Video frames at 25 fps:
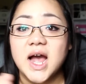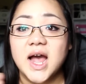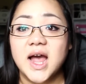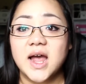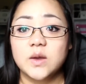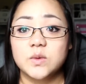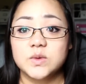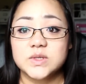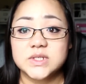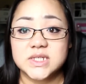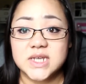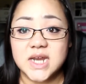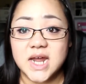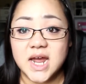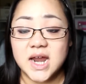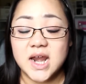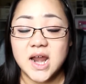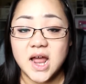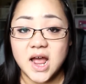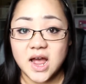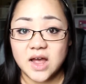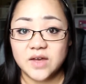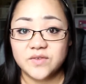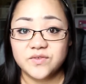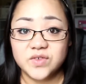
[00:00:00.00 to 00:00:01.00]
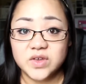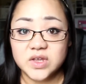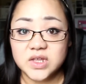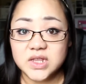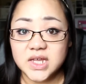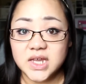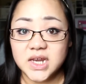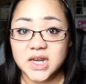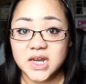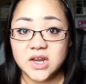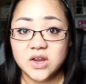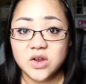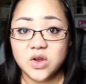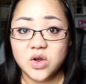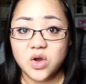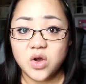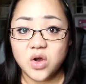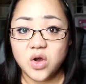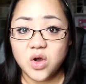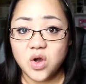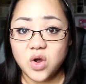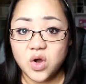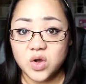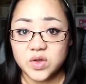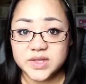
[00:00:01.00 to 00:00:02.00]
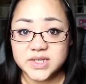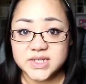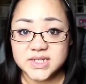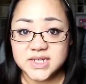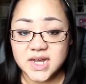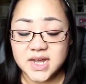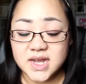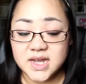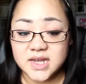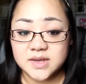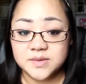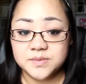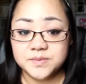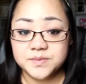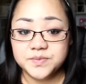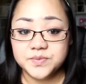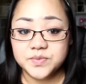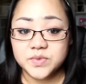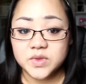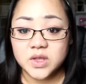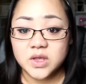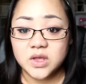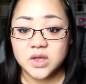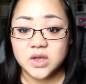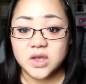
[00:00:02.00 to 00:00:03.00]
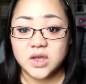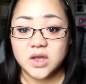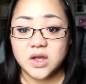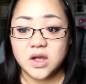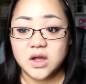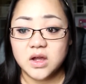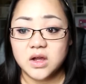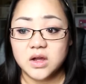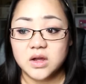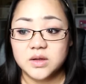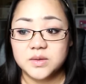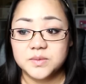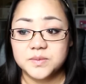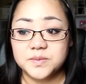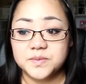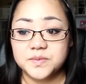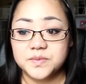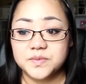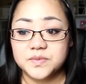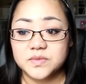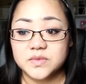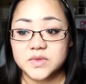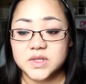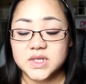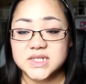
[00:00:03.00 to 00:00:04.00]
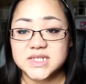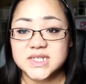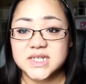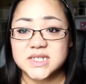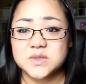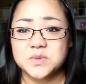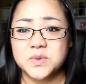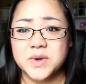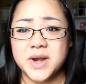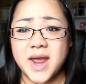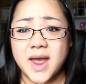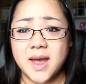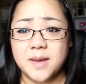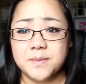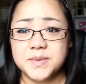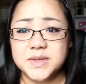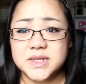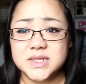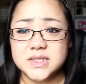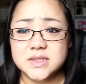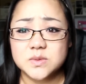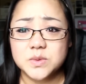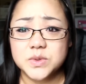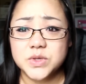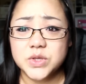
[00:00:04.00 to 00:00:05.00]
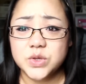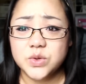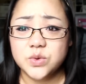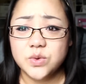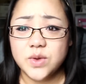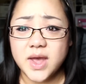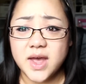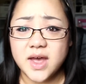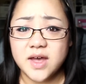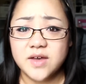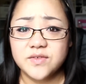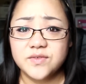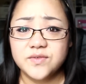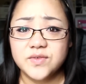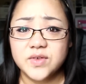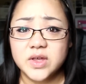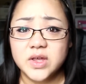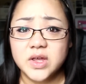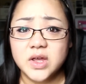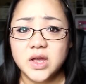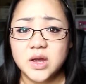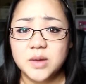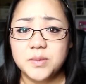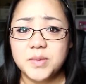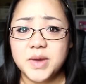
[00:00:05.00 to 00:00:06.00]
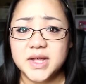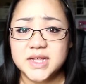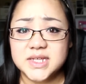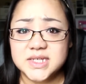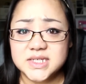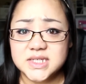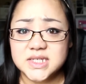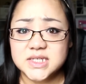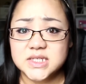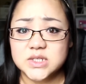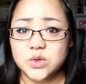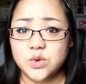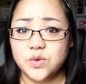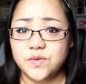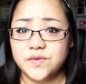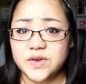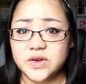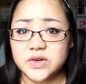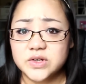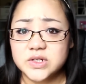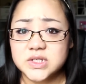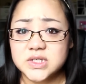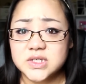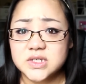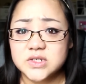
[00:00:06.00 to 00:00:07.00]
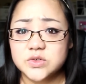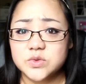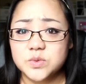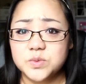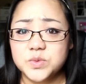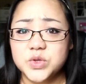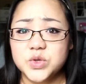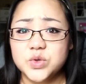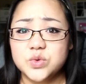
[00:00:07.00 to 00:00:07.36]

I was not ovulating all the time, because that's what happens when you have polycystic ovarian syndrome.